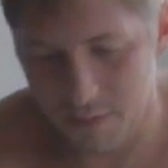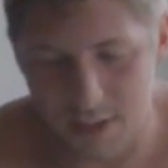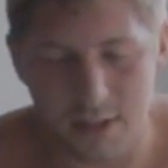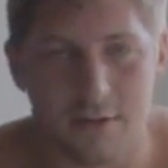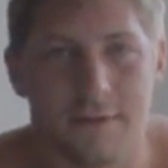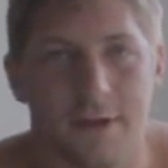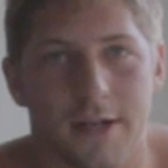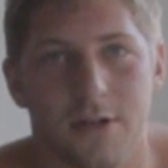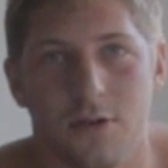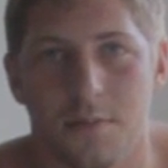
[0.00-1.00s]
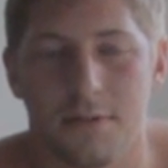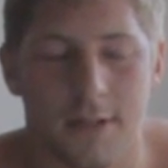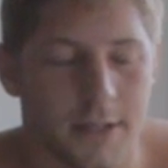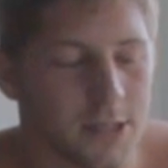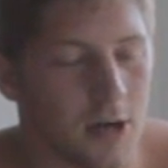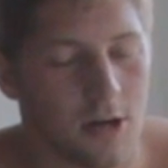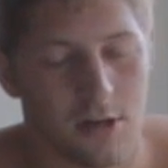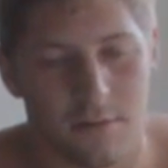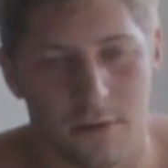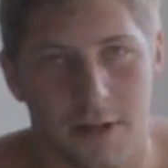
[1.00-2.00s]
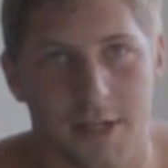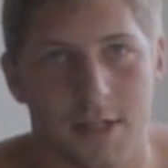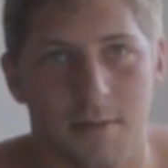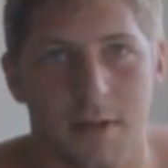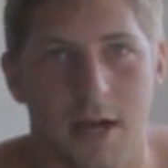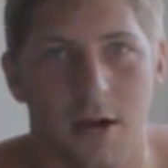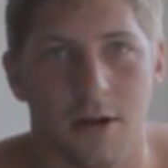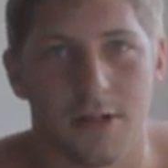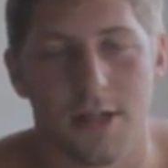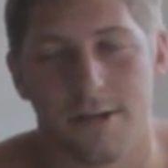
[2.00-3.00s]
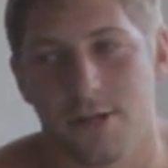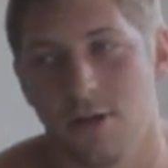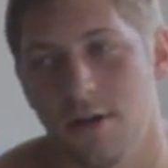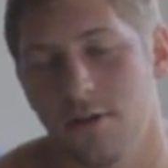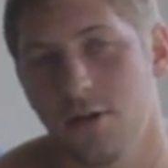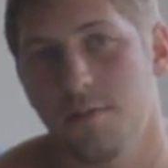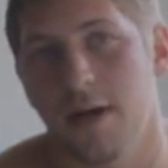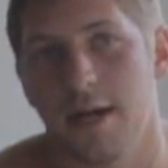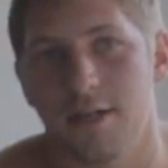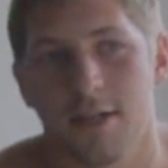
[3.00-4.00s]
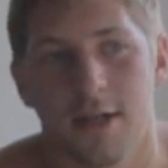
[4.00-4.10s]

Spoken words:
It's going to feel like you completely started over, except now instead of straddled, you're piked.